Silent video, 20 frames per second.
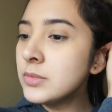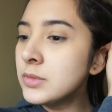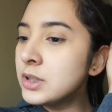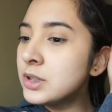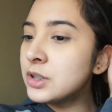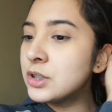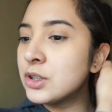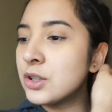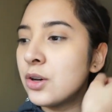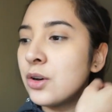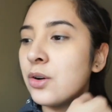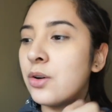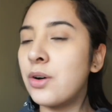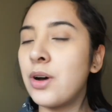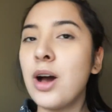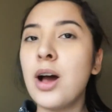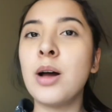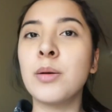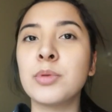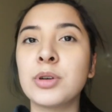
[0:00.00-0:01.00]
And
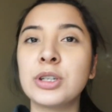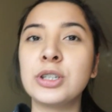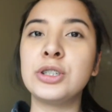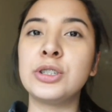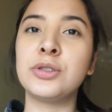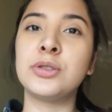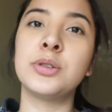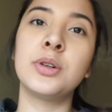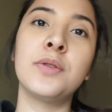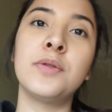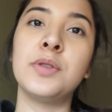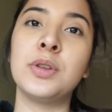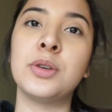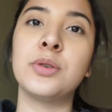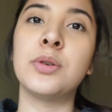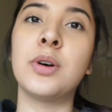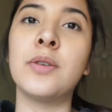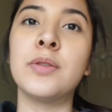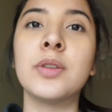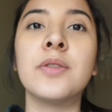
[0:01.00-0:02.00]
so I'm gonna do a
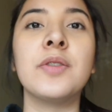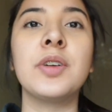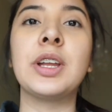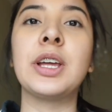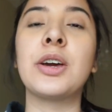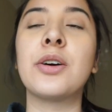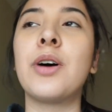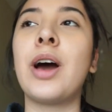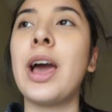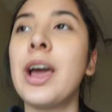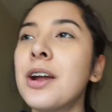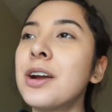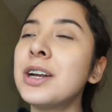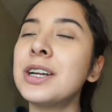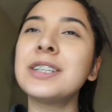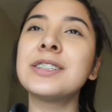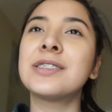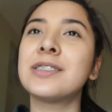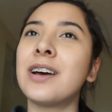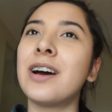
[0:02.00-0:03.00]
review of the video. I
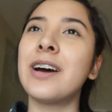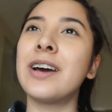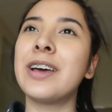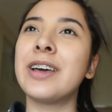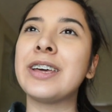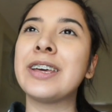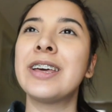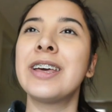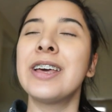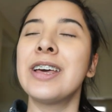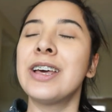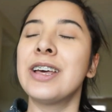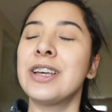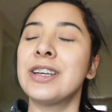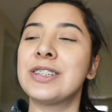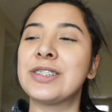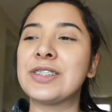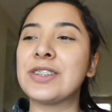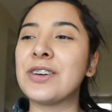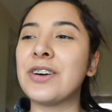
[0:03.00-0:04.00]
already saw it,
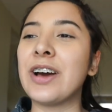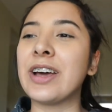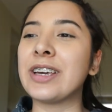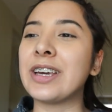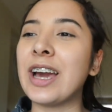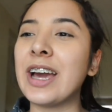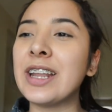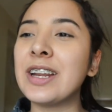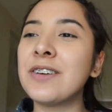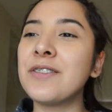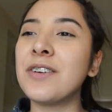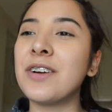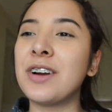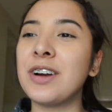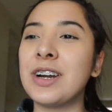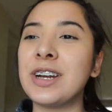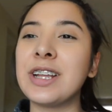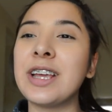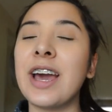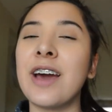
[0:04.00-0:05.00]
so I kind of
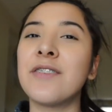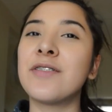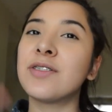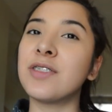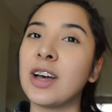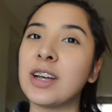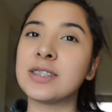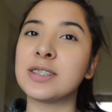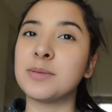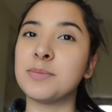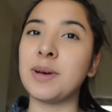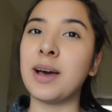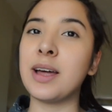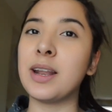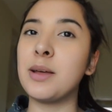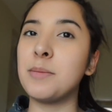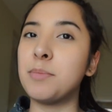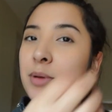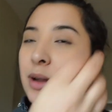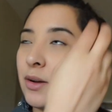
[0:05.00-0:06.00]
already have thoughts
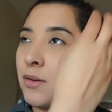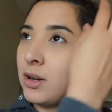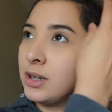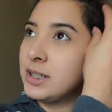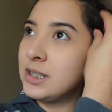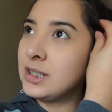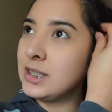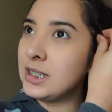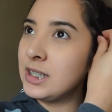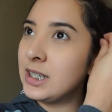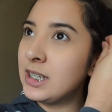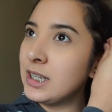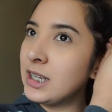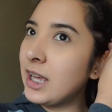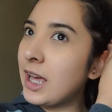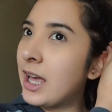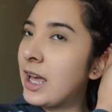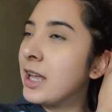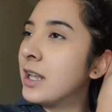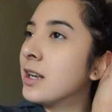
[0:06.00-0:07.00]
about it, but I want to see it
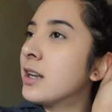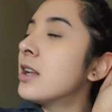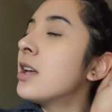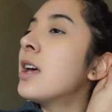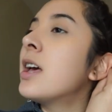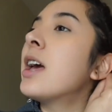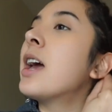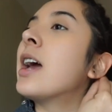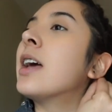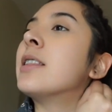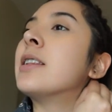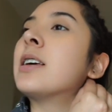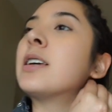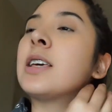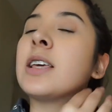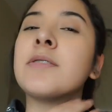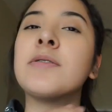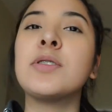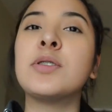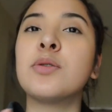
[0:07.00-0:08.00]
again and then
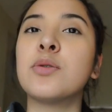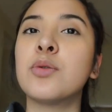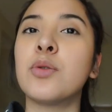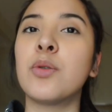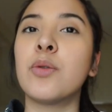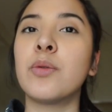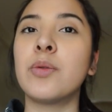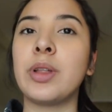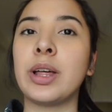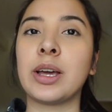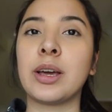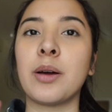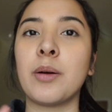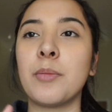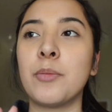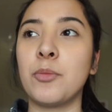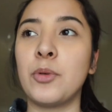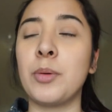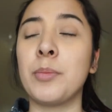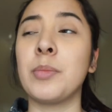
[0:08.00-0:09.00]
give you like
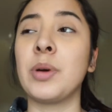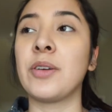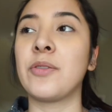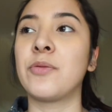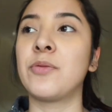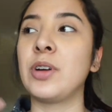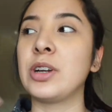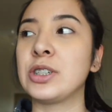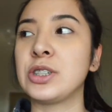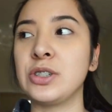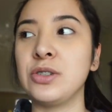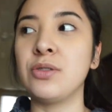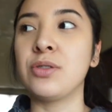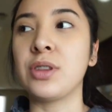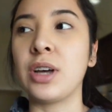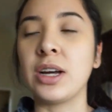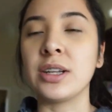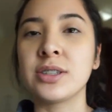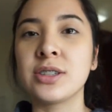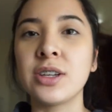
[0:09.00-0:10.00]
what my fresh new
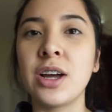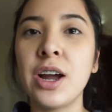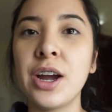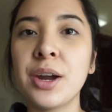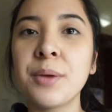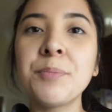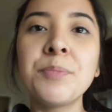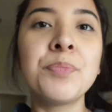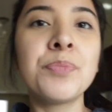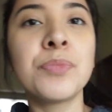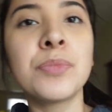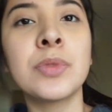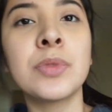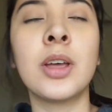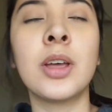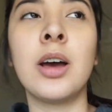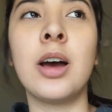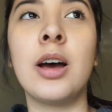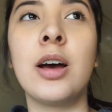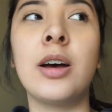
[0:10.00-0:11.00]
thoughts are.
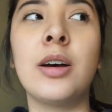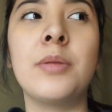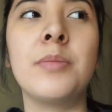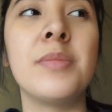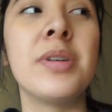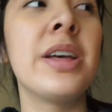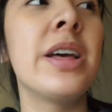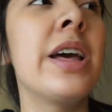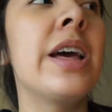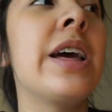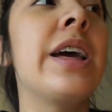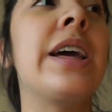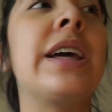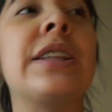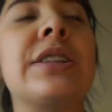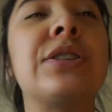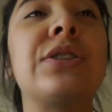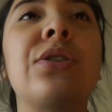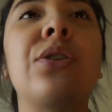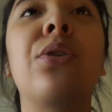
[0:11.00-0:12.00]

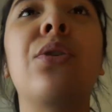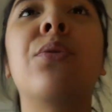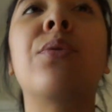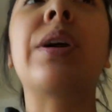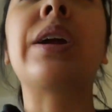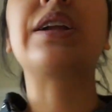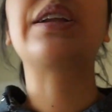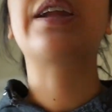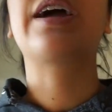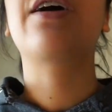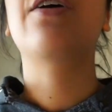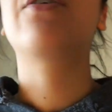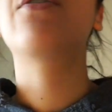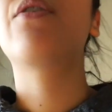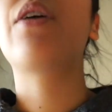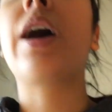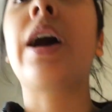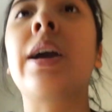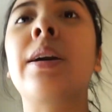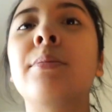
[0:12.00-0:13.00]
And so right
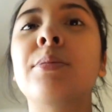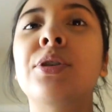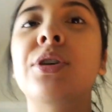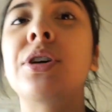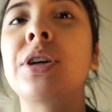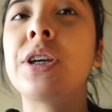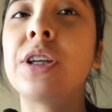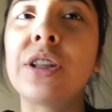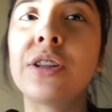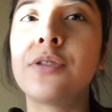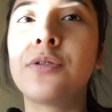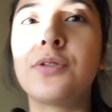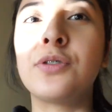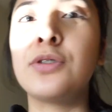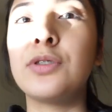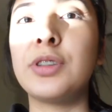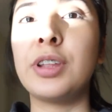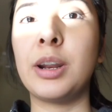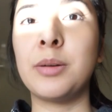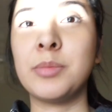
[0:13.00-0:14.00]
now I am cooking the
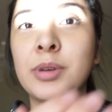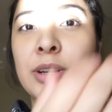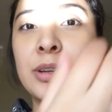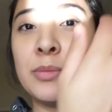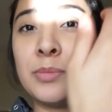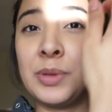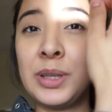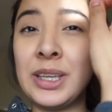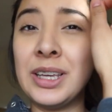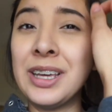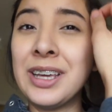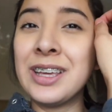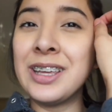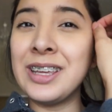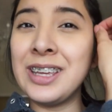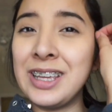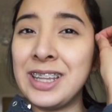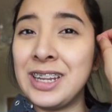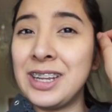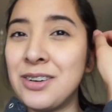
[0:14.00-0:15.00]
food that I'm going to be
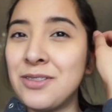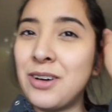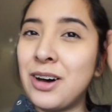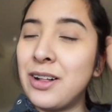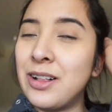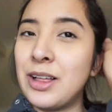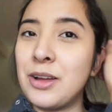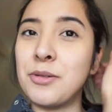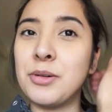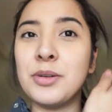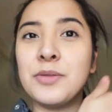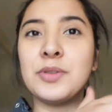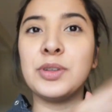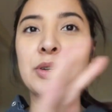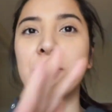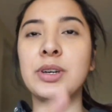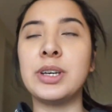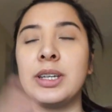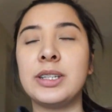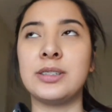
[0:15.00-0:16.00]
eating while I
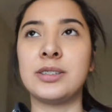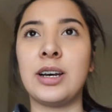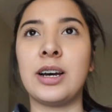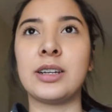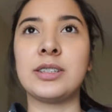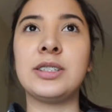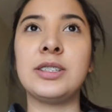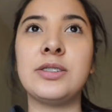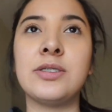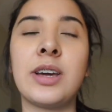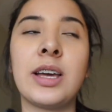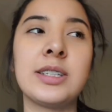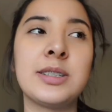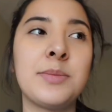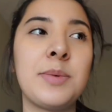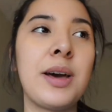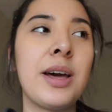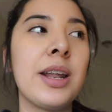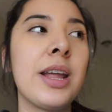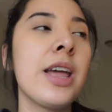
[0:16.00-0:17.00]
review it and talk to you guys
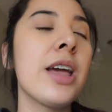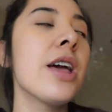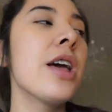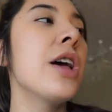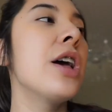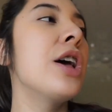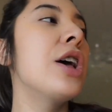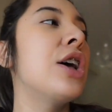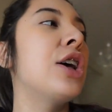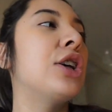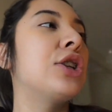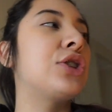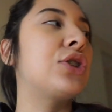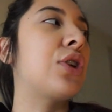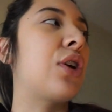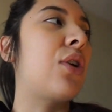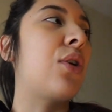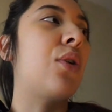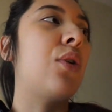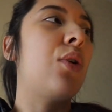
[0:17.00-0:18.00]
about it.
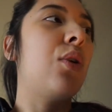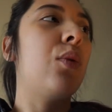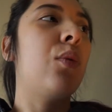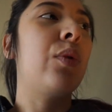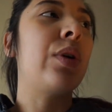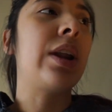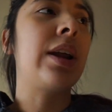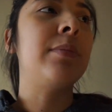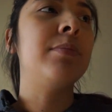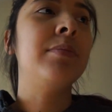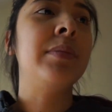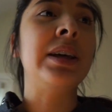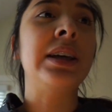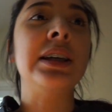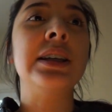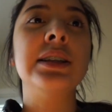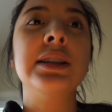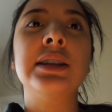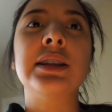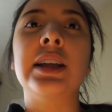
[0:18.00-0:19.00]
So what I'm
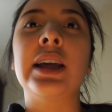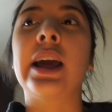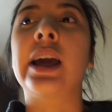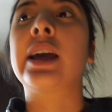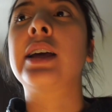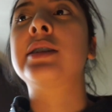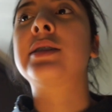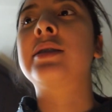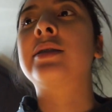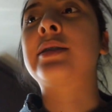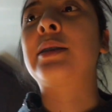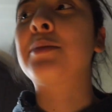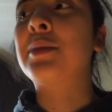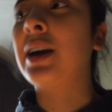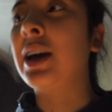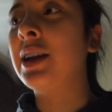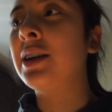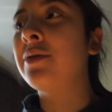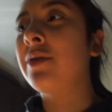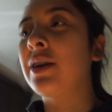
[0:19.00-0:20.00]
making today, since I'm
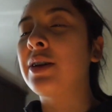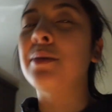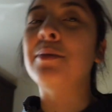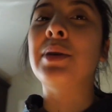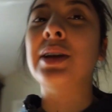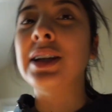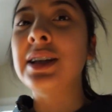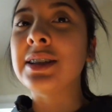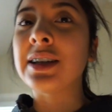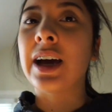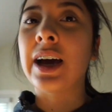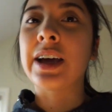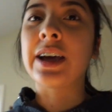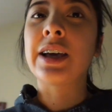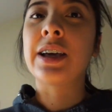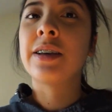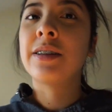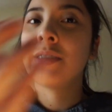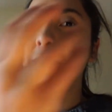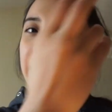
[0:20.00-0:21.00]
kind of on a mini
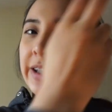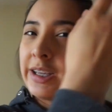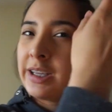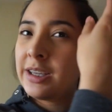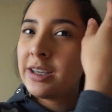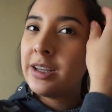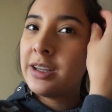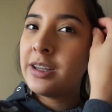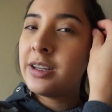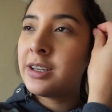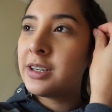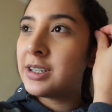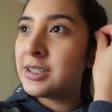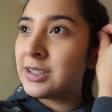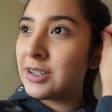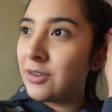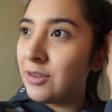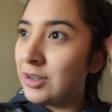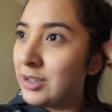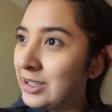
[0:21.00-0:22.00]
diet, like
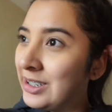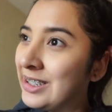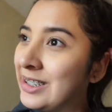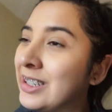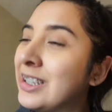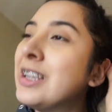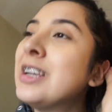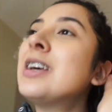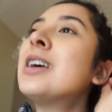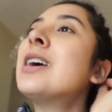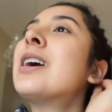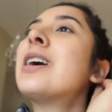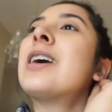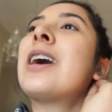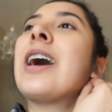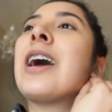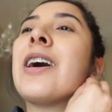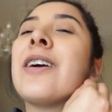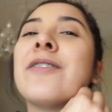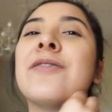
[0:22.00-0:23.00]
because I
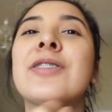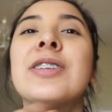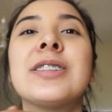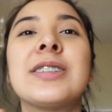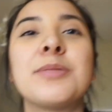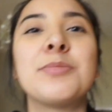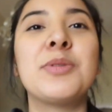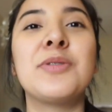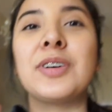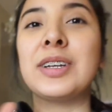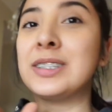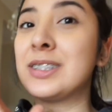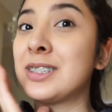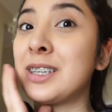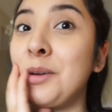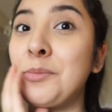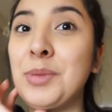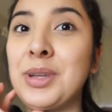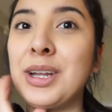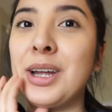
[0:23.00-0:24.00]
have some events
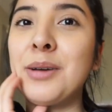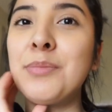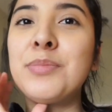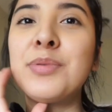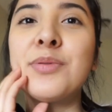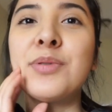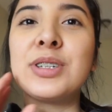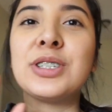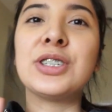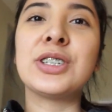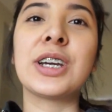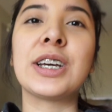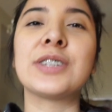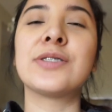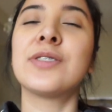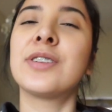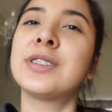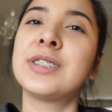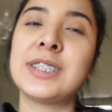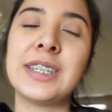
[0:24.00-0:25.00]
coming up, which you
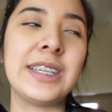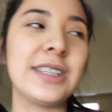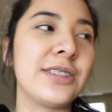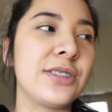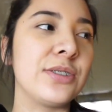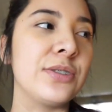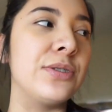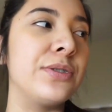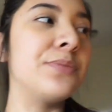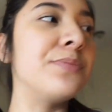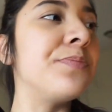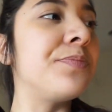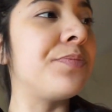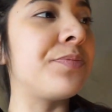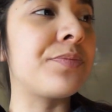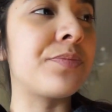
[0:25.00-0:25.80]
guys will see soon.